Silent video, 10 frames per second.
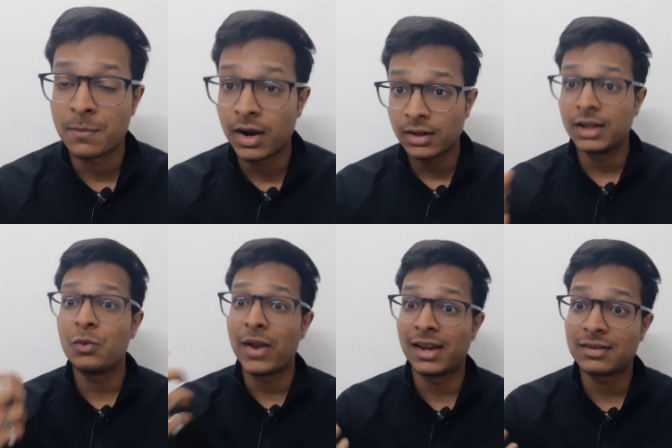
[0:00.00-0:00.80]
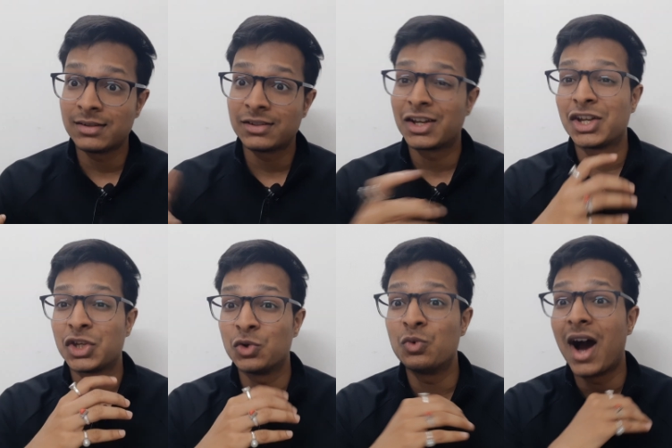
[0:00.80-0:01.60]
But in vacations,
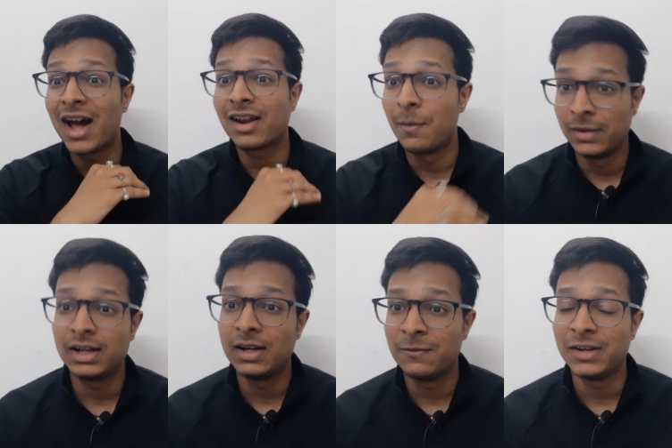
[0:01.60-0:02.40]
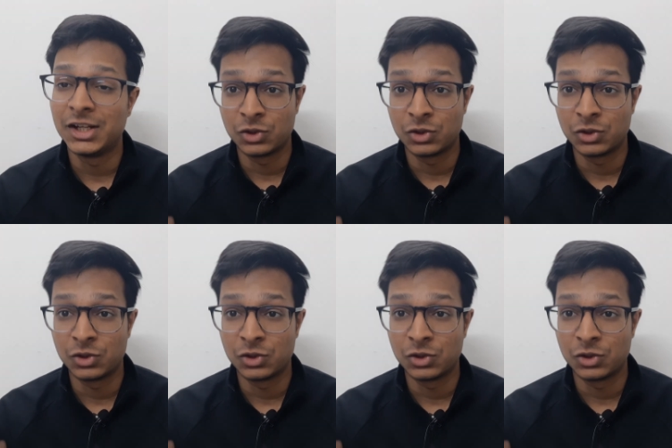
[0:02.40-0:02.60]
you are completely free.